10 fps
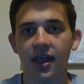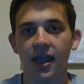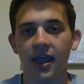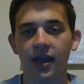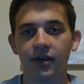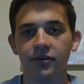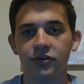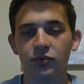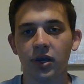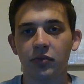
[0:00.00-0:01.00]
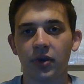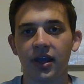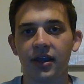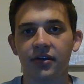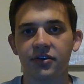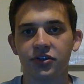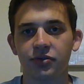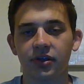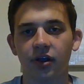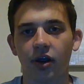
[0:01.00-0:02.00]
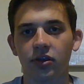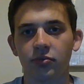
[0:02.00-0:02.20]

and Dwayne Wade shooting guard,